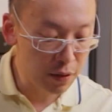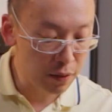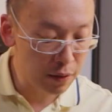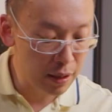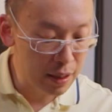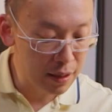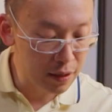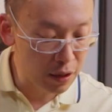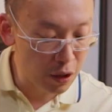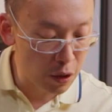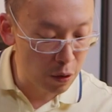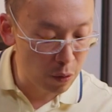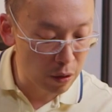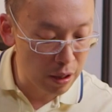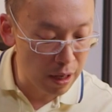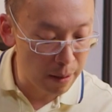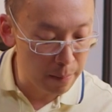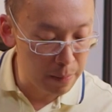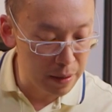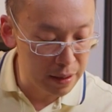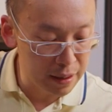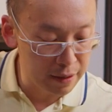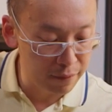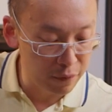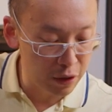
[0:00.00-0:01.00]
So these
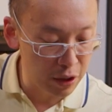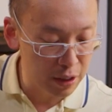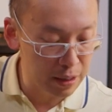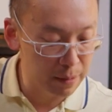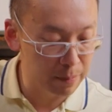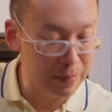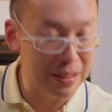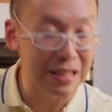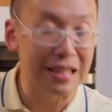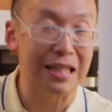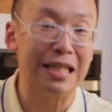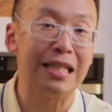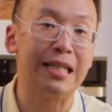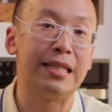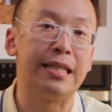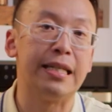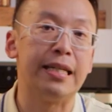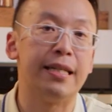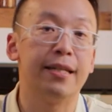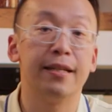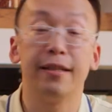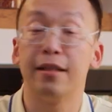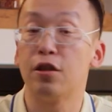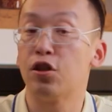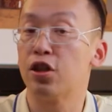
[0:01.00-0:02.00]
cucumbers have just been
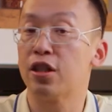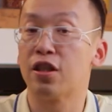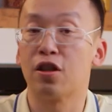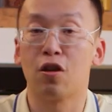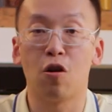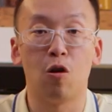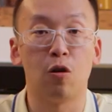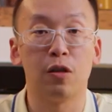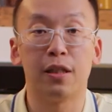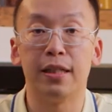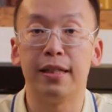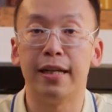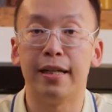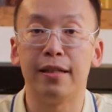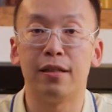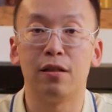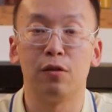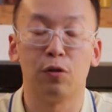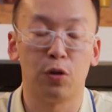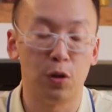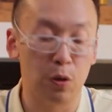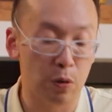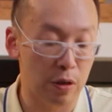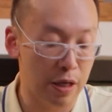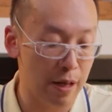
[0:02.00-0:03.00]
de-seeded. They're just
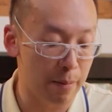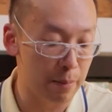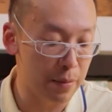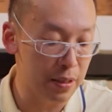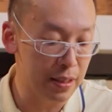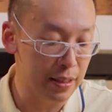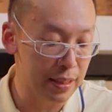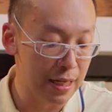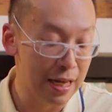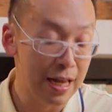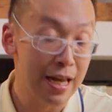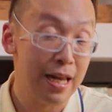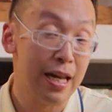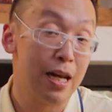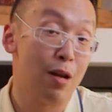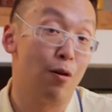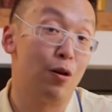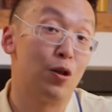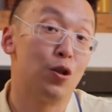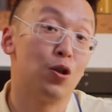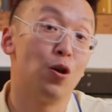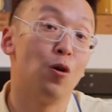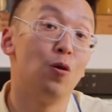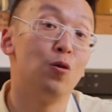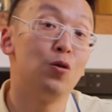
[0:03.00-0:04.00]
continental cucumbers. Now,
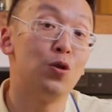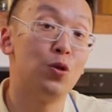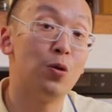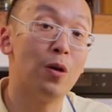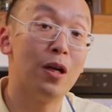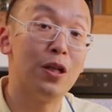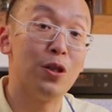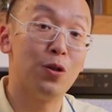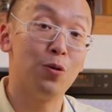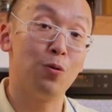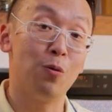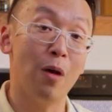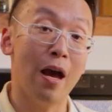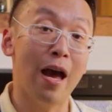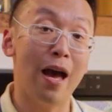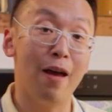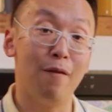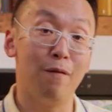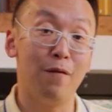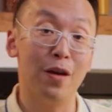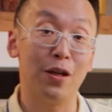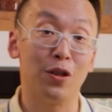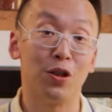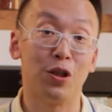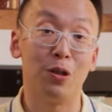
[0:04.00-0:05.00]
I told you I do
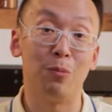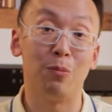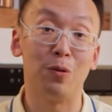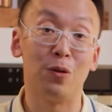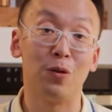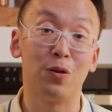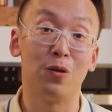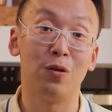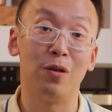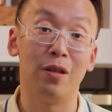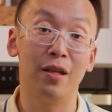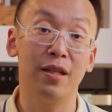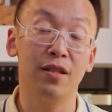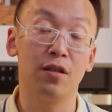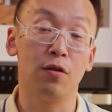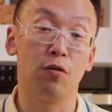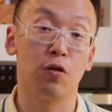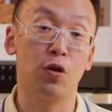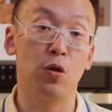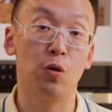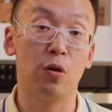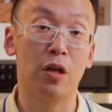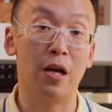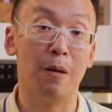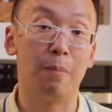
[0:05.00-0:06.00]
add vegetables to this, so
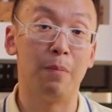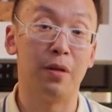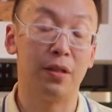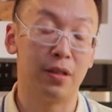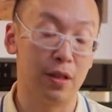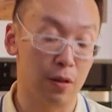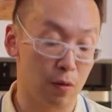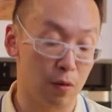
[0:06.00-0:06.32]
cucumber's